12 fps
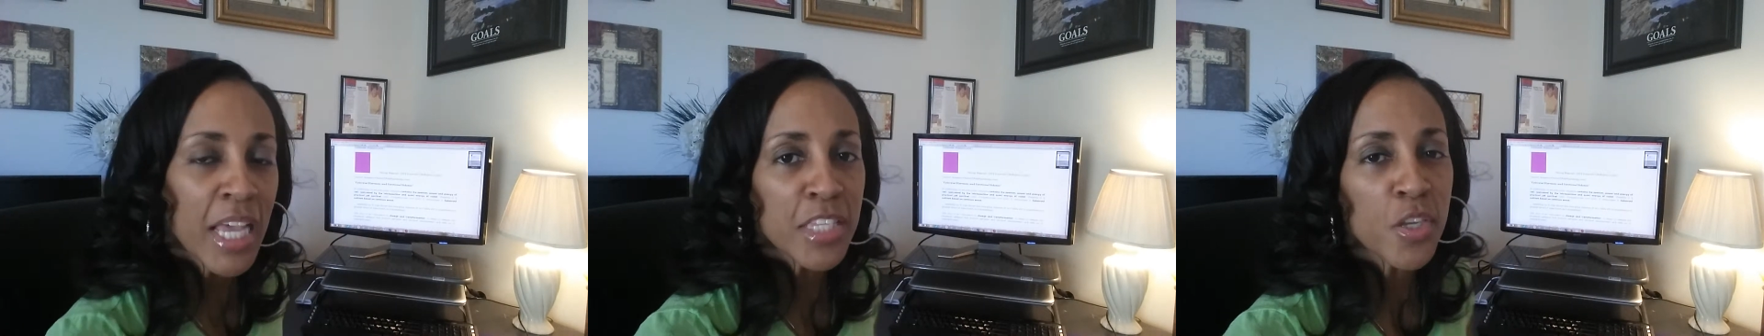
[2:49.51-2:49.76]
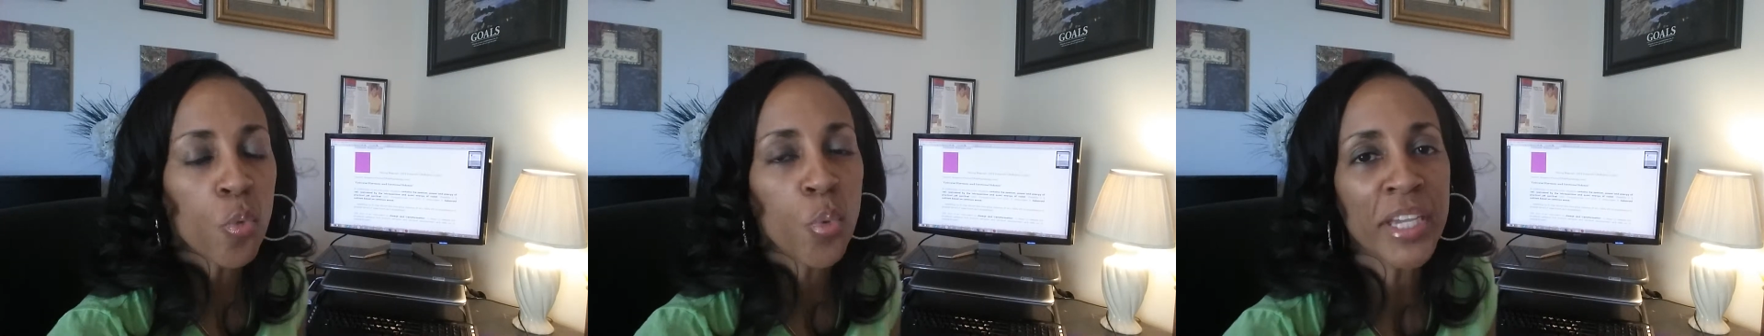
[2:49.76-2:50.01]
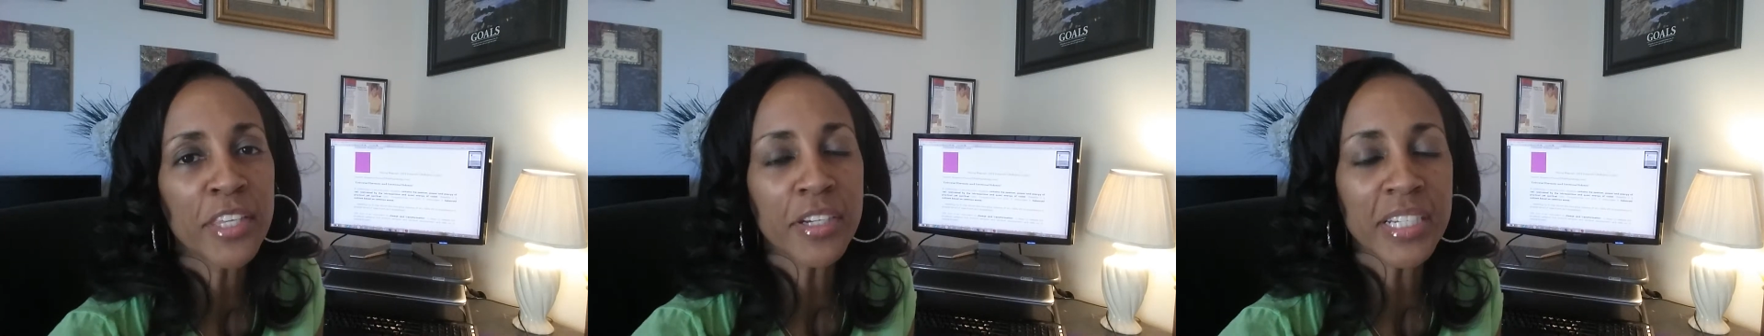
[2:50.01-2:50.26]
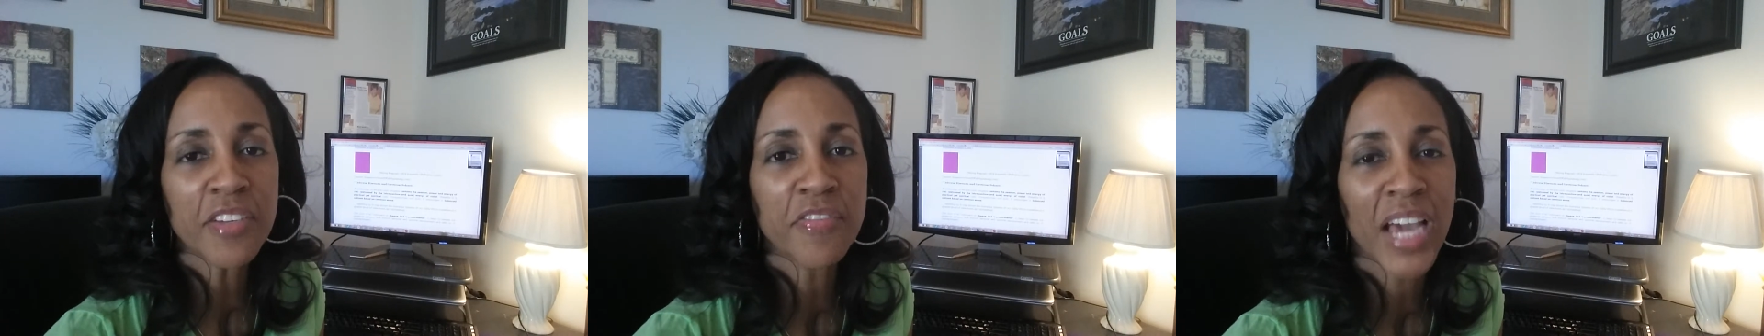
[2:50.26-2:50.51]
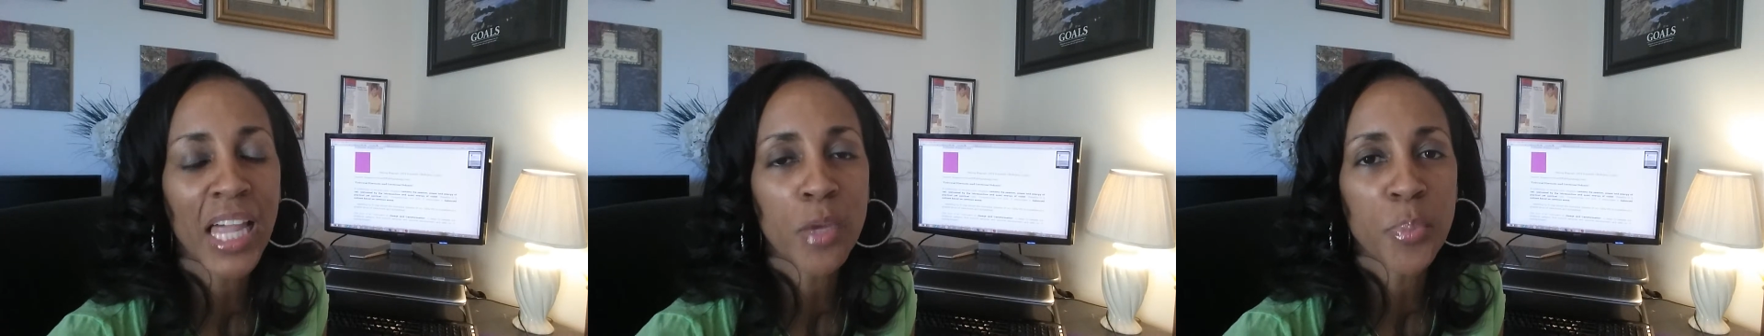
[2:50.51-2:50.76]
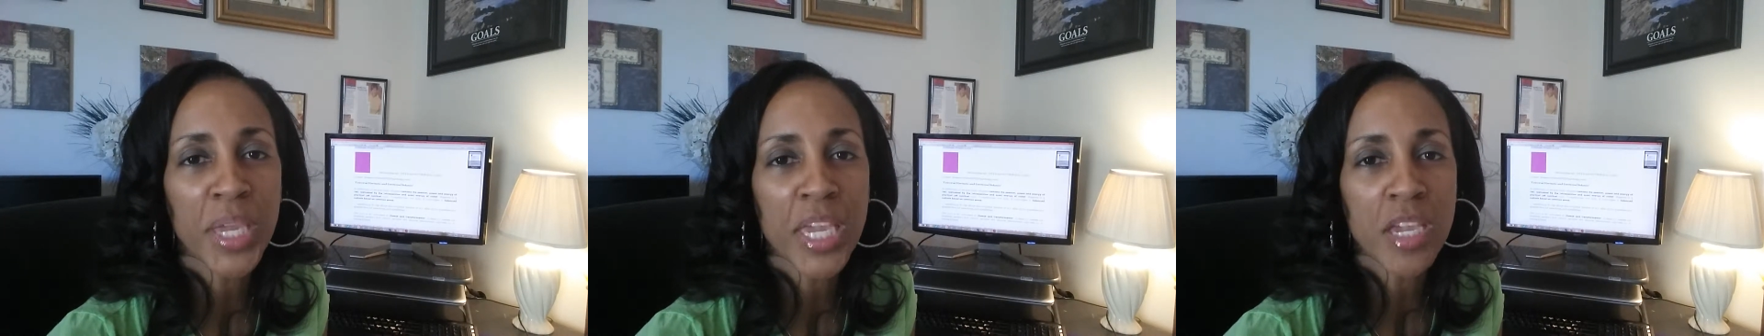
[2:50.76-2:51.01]
So when you're
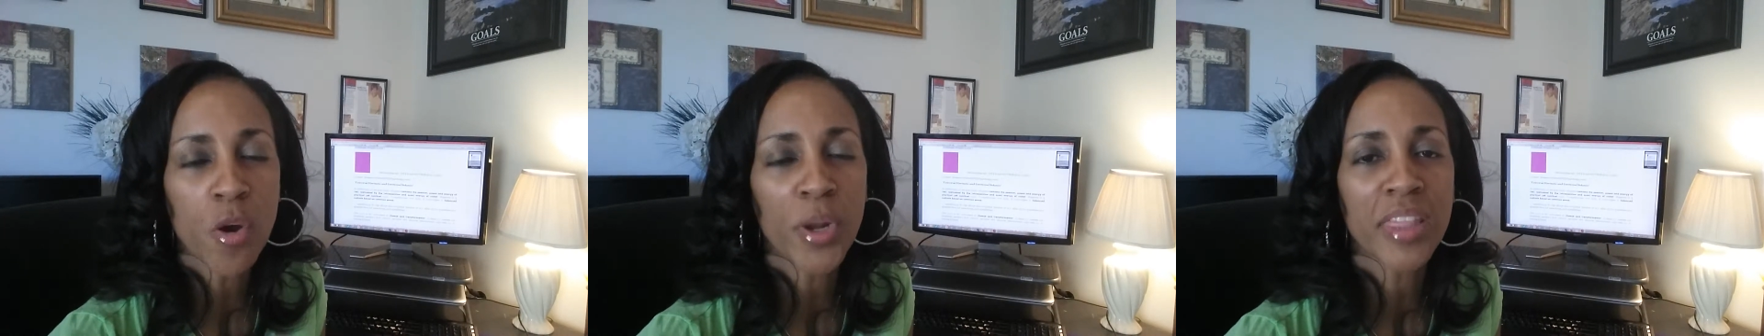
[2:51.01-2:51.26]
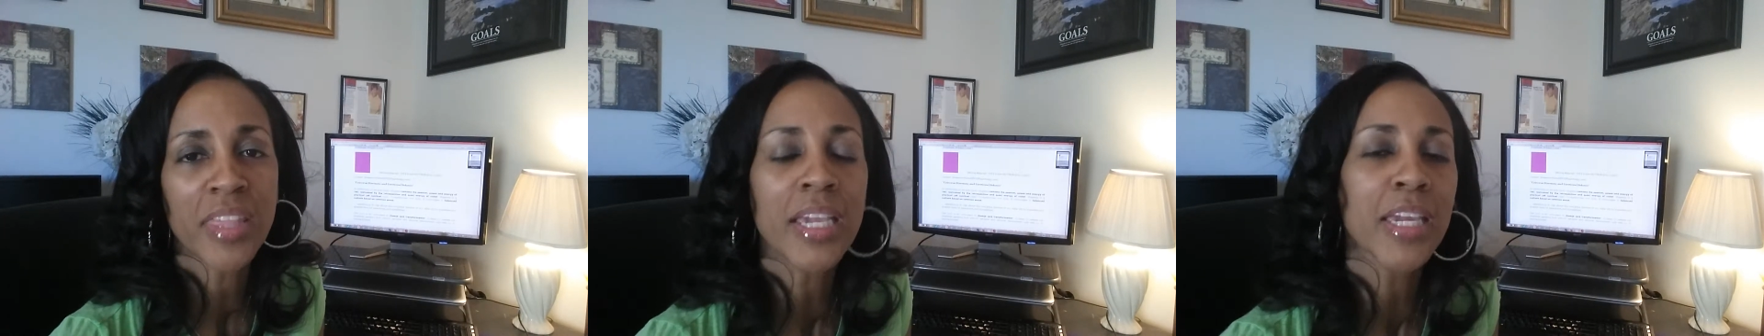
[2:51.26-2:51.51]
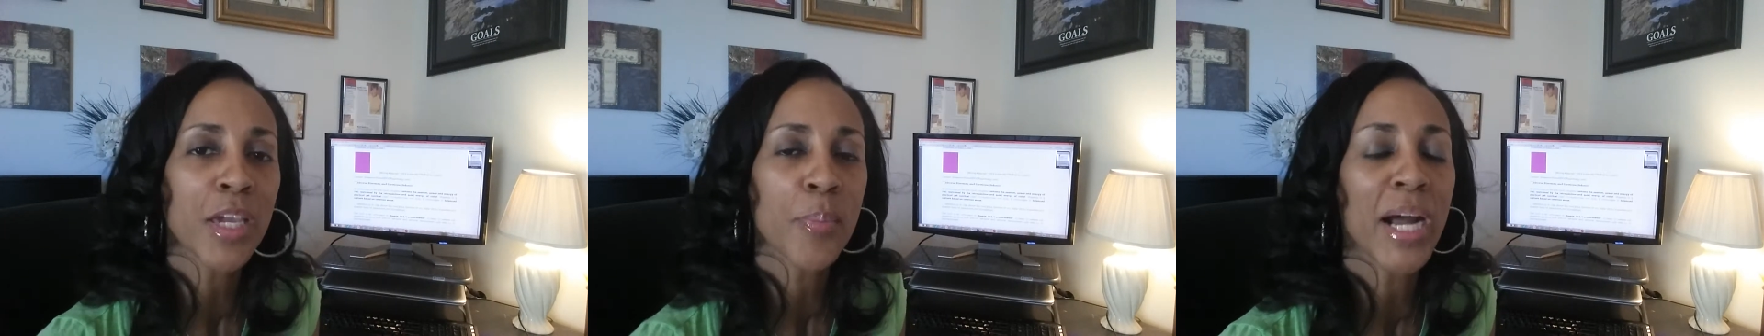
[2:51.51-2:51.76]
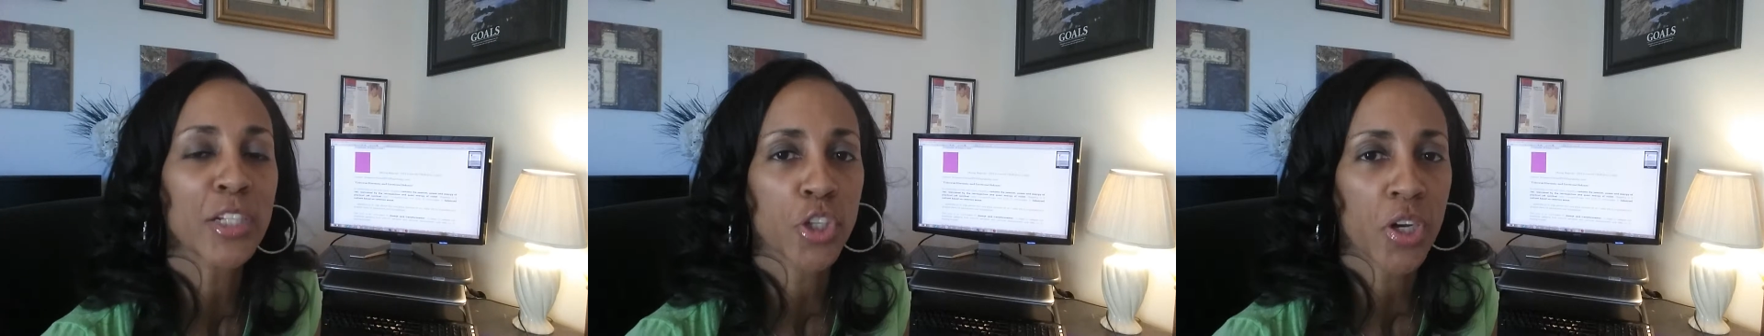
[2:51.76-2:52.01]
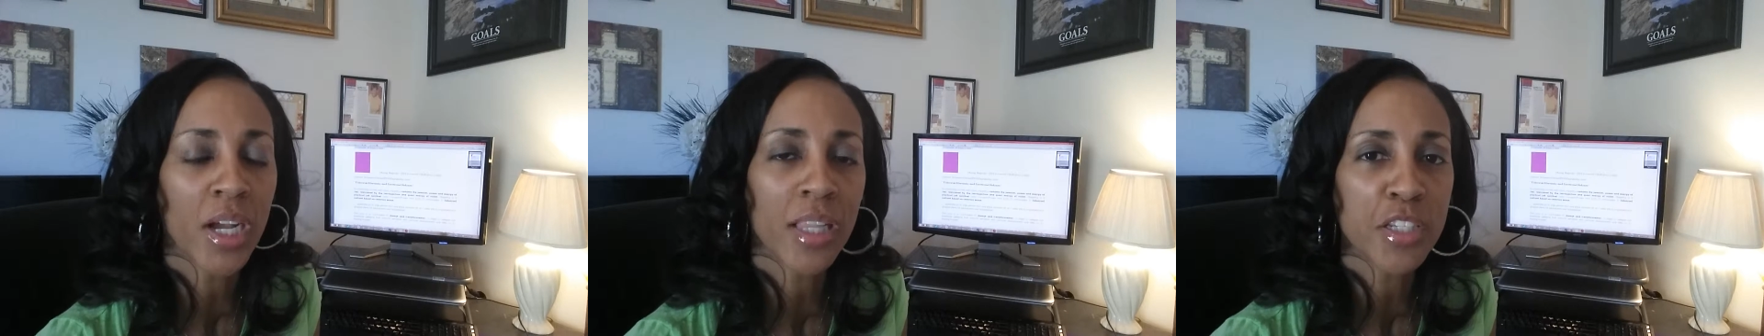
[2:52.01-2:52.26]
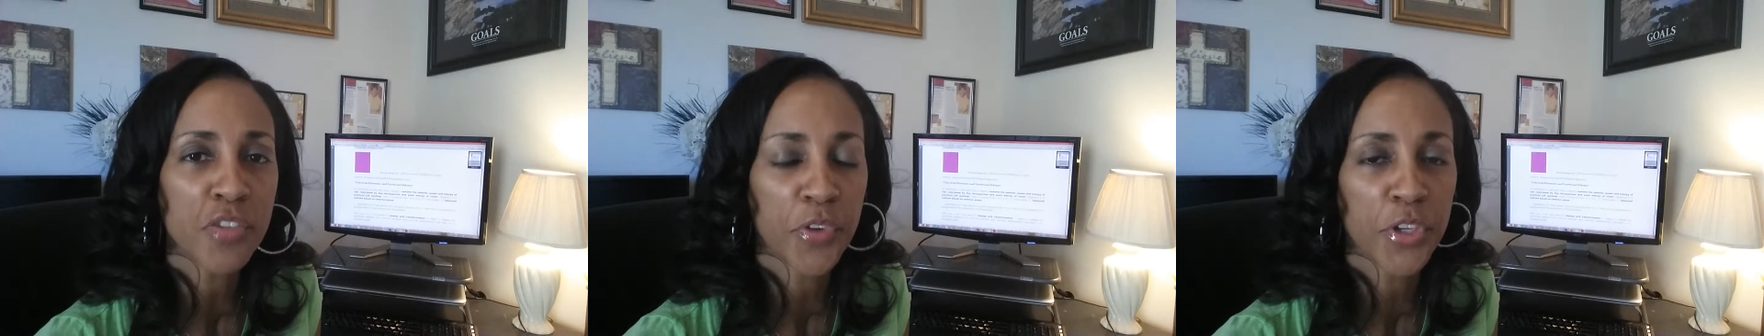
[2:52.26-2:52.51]
developing or thinking about your
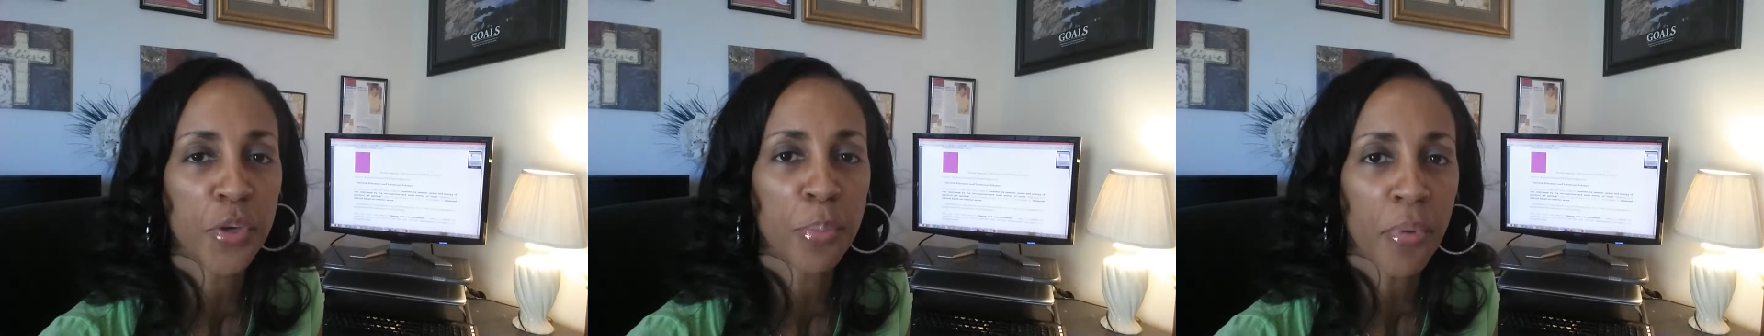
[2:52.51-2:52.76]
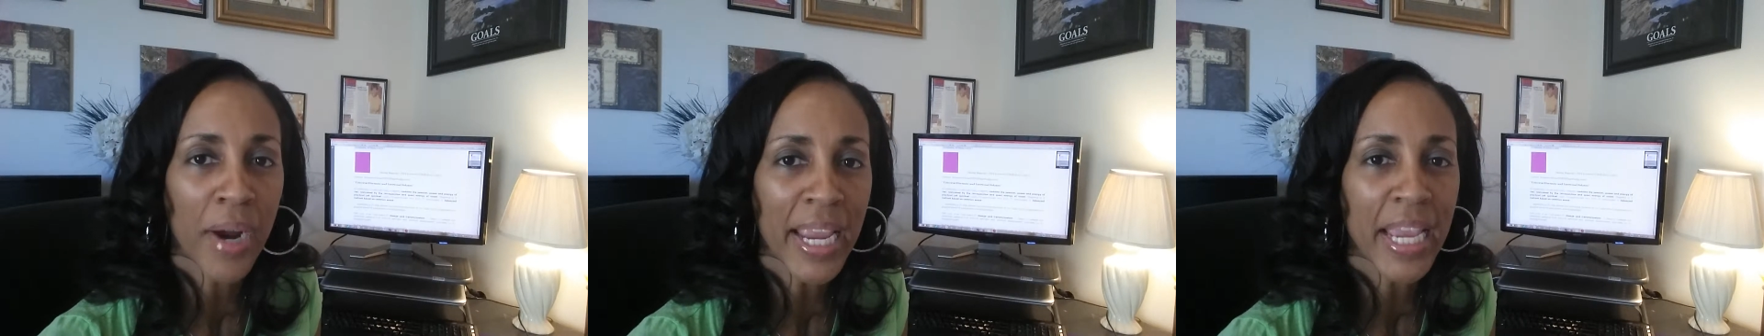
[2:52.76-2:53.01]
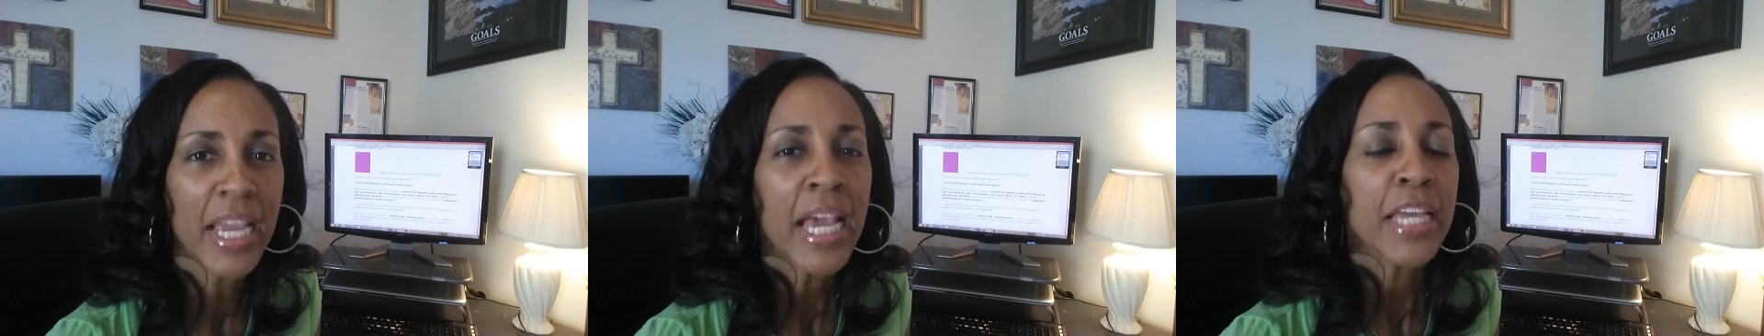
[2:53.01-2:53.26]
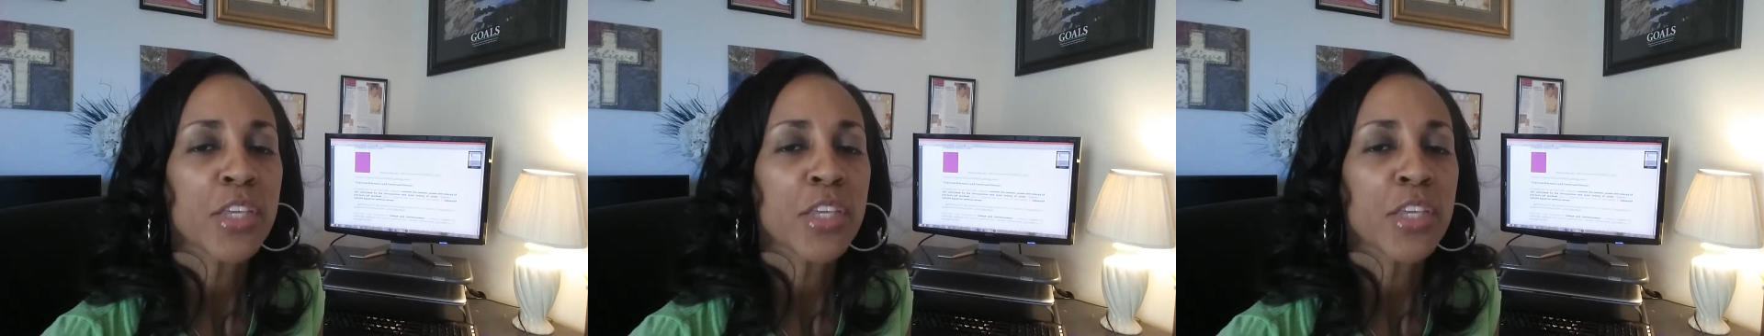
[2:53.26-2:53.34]
colors for your brand,